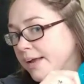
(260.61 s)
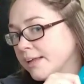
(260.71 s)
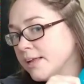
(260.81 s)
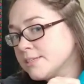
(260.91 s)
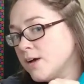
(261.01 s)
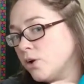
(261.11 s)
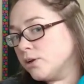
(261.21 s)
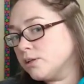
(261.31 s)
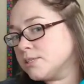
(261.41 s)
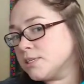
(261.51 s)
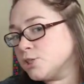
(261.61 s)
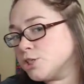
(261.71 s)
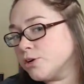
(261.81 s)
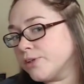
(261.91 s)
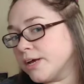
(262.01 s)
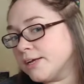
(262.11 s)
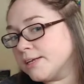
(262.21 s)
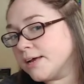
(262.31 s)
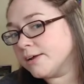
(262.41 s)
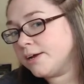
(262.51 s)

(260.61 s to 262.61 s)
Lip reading: And I like to hold a little tension on the end down